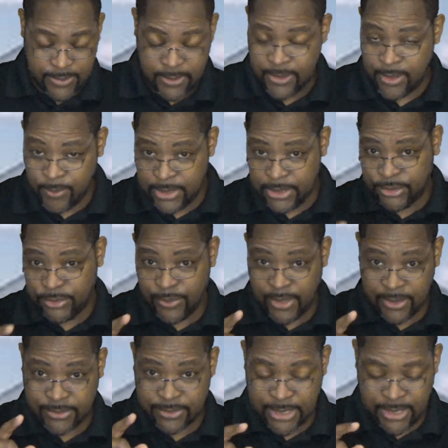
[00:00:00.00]
And I'm going to let you
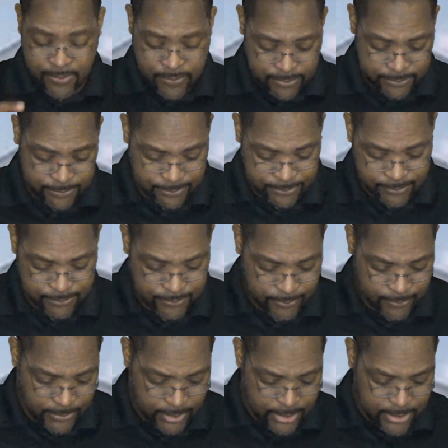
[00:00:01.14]
answer that one.
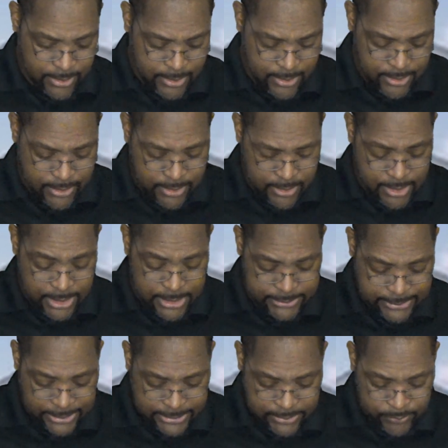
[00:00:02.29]
The next
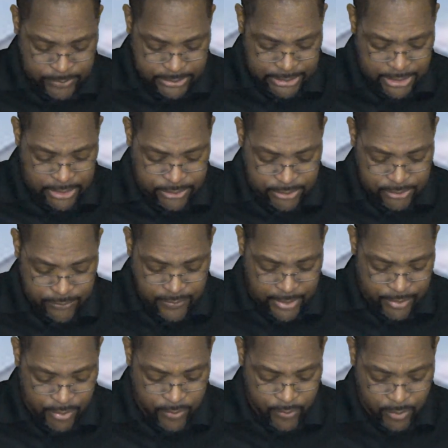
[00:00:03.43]
section, which says, in
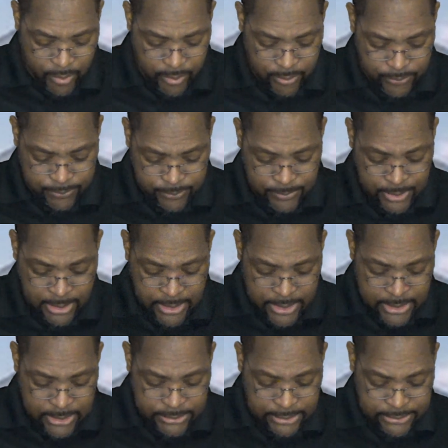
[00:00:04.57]
fact, your world,
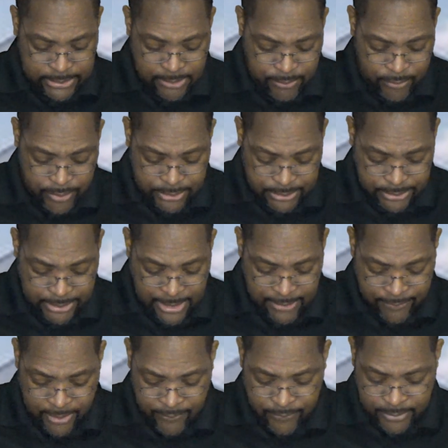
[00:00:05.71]
says some Christians
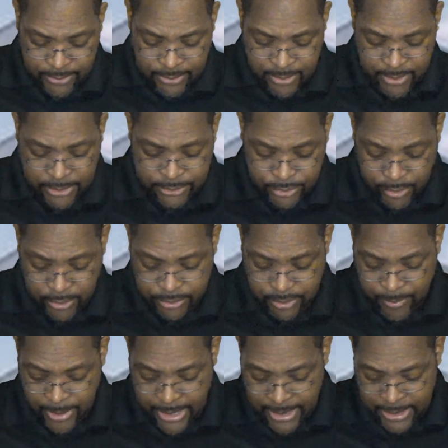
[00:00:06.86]
have given the church a
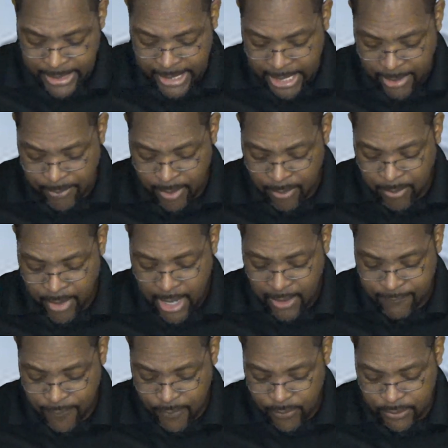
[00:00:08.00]
bad name by
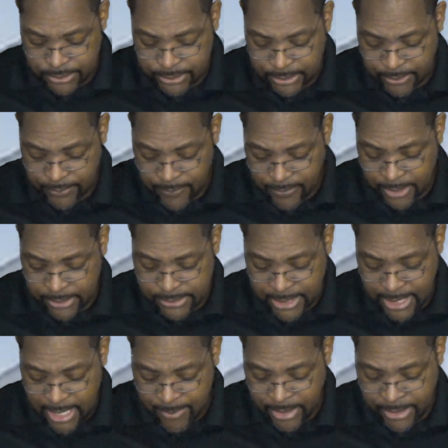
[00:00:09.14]
focusing their
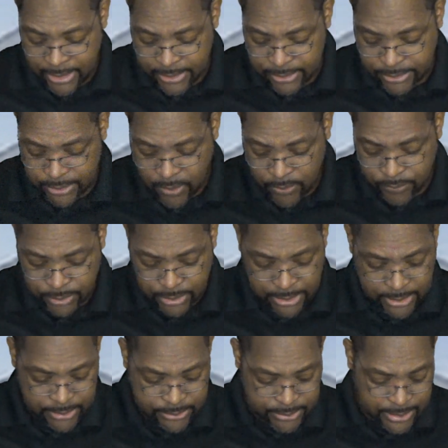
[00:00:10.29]
time and energy on
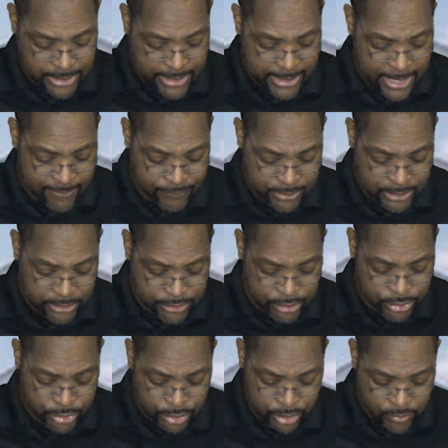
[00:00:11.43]
things that have
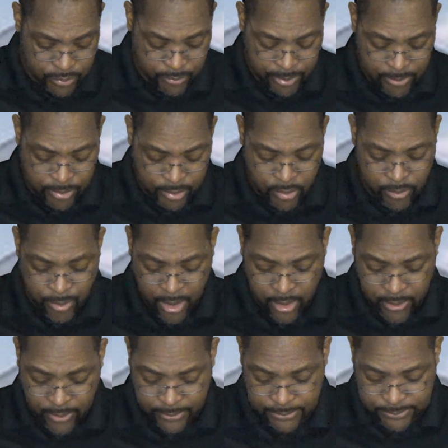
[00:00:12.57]
nothing to do with biblical
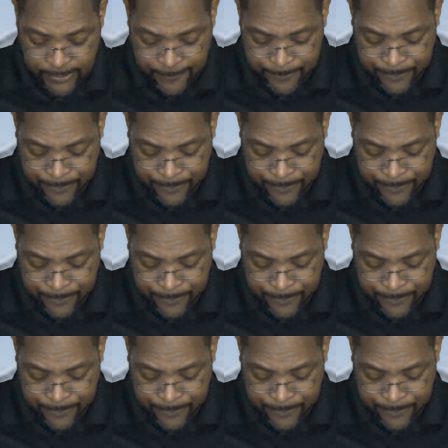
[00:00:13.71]
priorities.